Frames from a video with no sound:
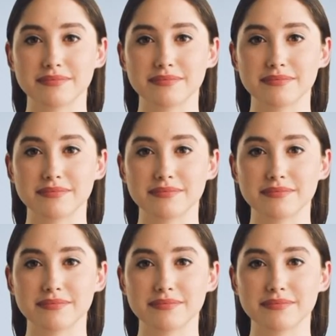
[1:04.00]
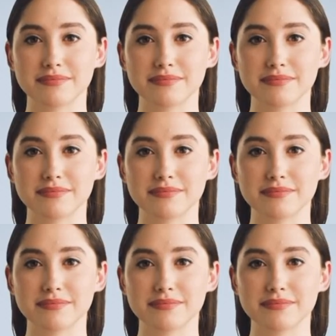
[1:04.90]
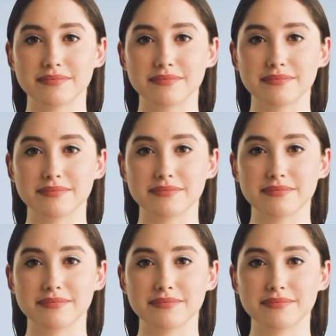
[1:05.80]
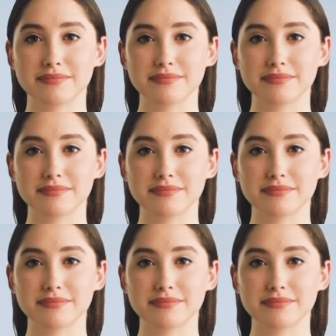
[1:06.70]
(silent)